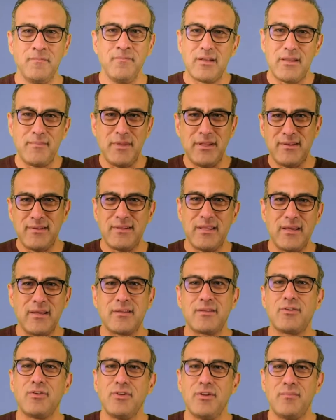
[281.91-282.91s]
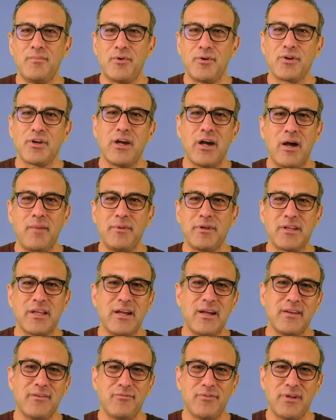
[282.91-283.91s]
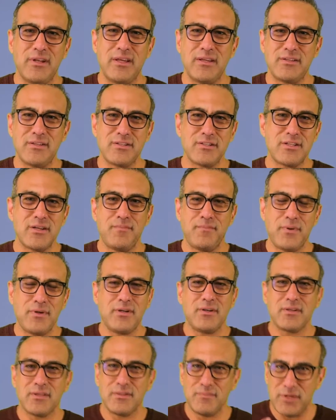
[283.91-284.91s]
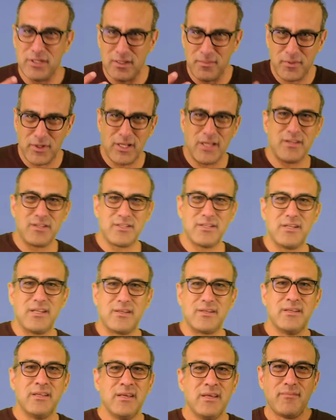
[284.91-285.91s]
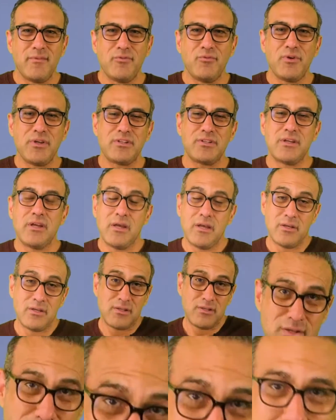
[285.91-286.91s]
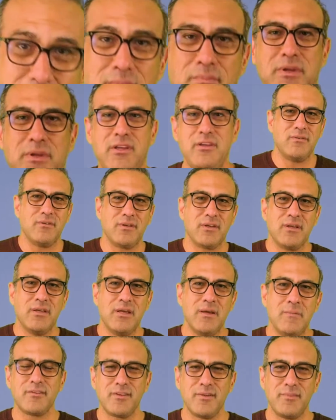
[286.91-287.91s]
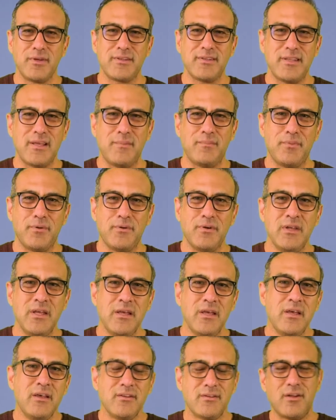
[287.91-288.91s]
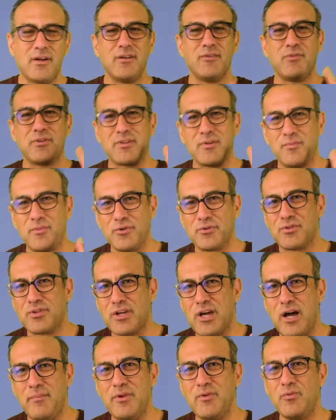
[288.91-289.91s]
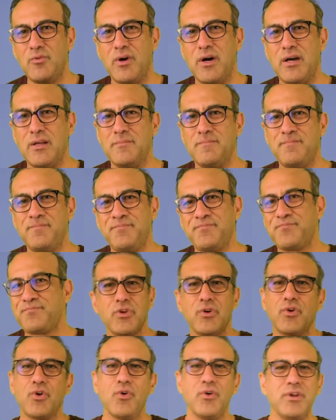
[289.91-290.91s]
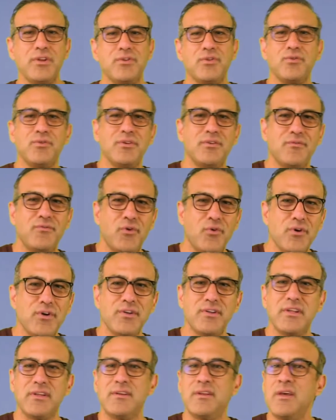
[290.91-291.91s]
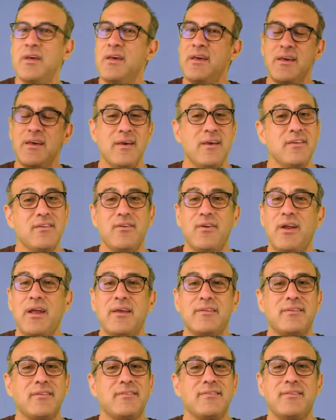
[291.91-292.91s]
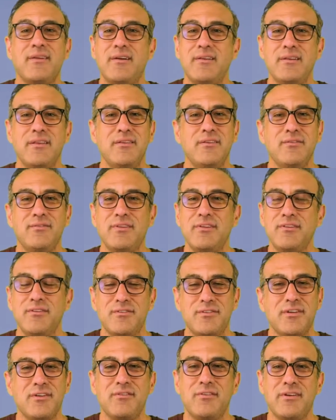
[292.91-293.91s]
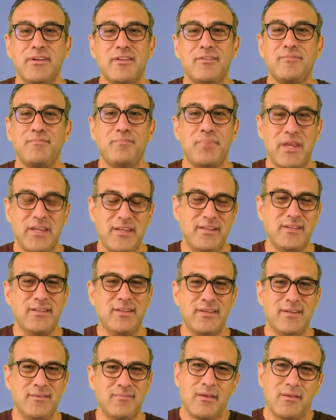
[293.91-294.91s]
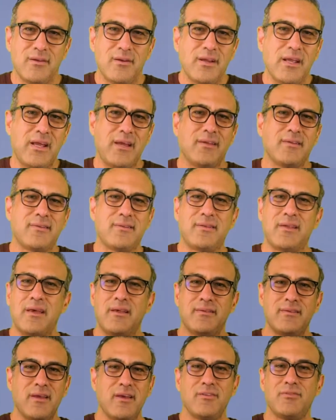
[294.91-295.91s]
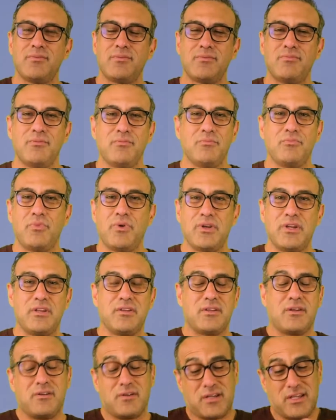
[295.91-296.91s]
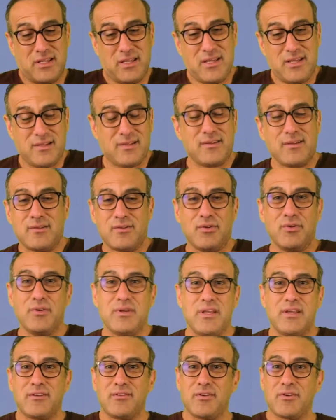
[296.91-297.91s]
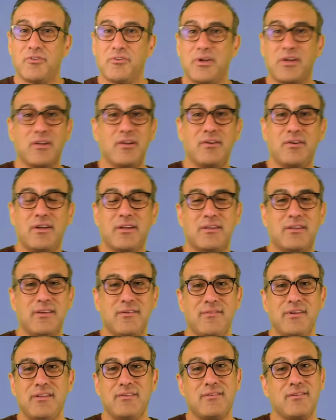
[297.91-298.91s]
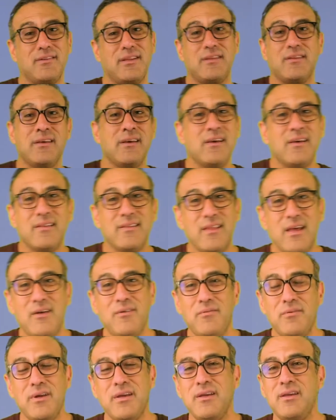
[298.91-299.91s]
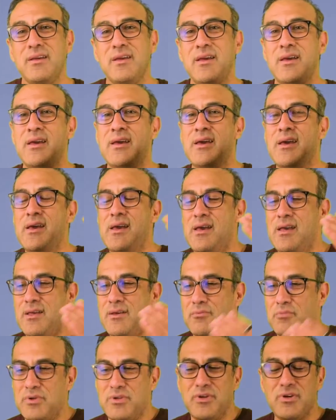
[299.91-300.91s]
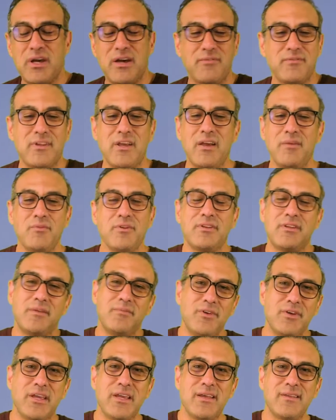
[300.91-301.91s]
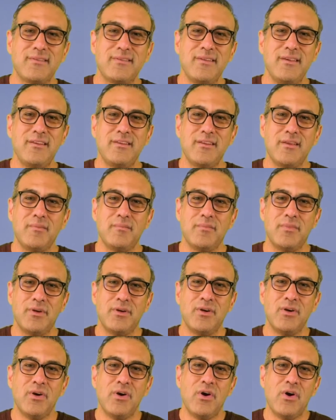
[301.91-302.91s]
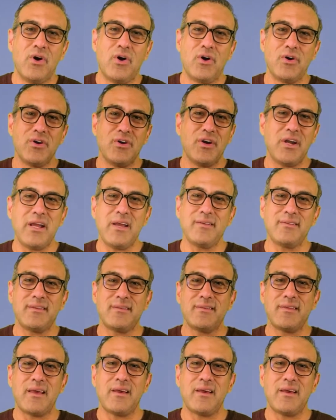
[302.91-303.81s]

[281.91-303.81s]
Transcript: So let me stick to the more common kind of relationship manipulation, some of which you may be doing. Here's some example. Starting with the most common one. You're going through a divorce and your ex is suddenly using your children as bait. Your ex signs one of their kids to an extracurricular activity so that way When you have time with them, you can't see them. Or your ex is